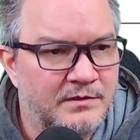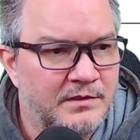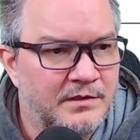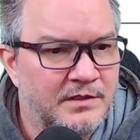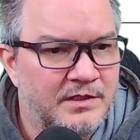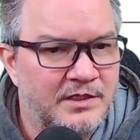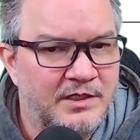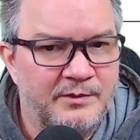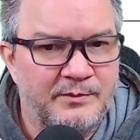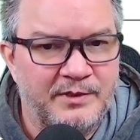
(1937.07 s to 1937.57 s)

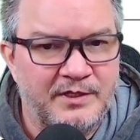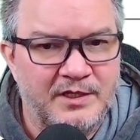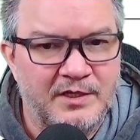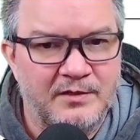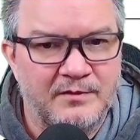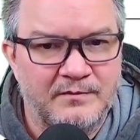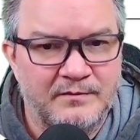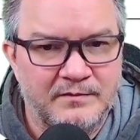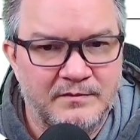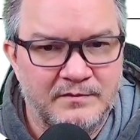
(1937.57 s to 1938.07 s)
There we go.
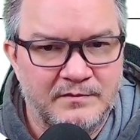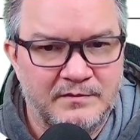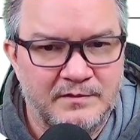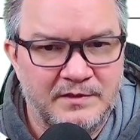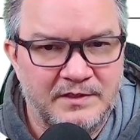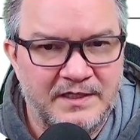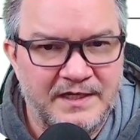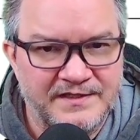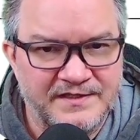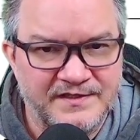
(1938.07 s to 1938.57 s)

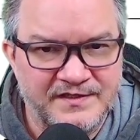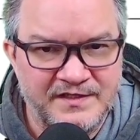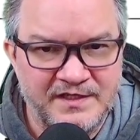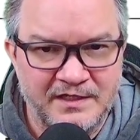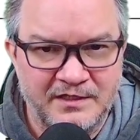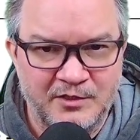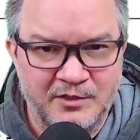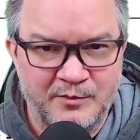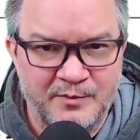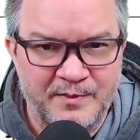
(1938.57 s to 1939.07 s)
I guess to see
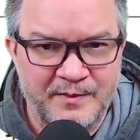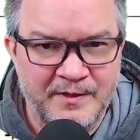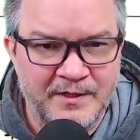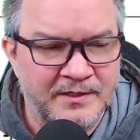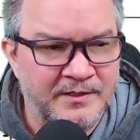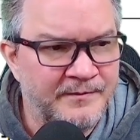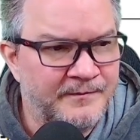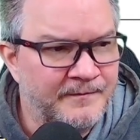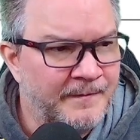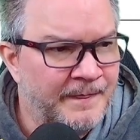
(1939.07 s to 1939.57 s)
a little
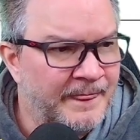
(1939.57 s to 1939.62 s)
better.